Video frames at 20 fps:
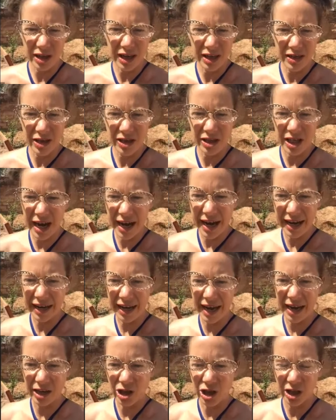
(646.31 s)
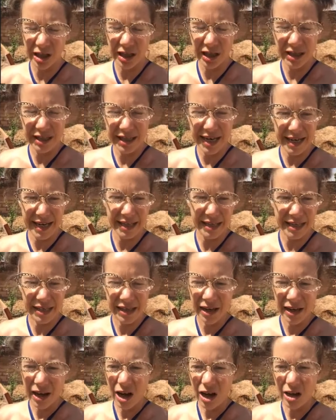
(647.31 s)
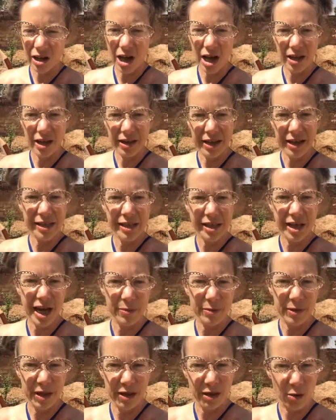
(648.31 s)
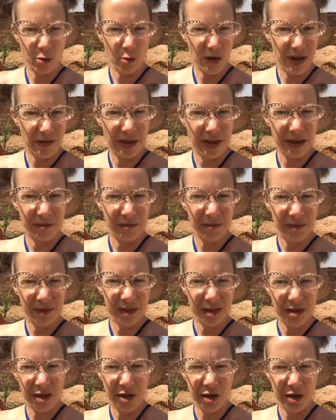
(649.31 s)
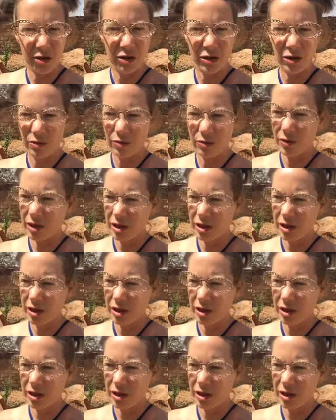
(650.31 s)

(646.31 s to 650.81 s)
and the dyeing actually takes a lot less time than the weaving. So the